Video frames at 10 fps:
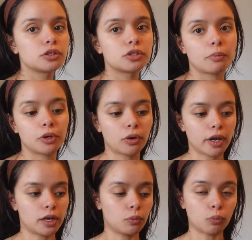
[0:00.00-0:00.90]
So I'm gonna go
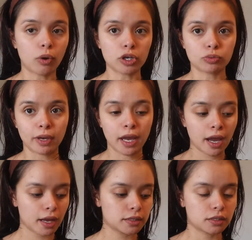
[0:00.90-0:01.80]
ahead and wash my
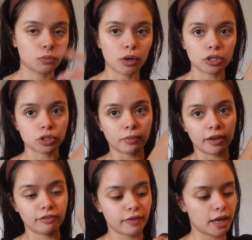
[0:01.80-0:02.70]
hands and wash
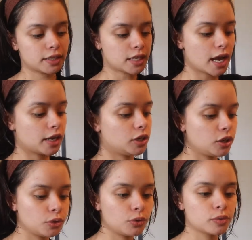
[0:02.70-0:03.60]
my face. I
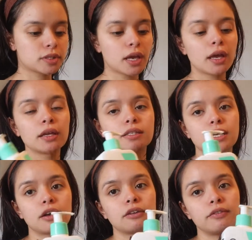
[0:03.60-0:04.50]
use
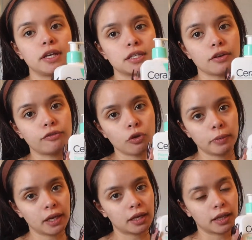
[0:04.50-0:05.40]
CeraVe's
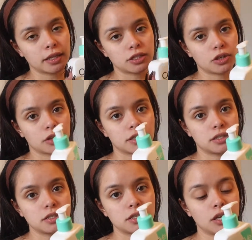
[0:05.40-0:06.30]
foaming cleanser.
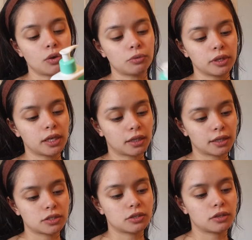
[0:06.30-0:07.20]
This is the only
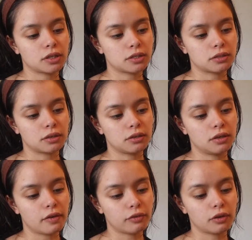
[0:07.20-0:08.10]
cleanser that's
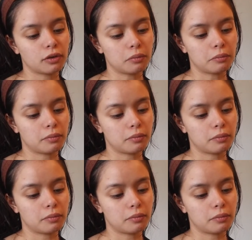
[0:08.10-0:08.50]
never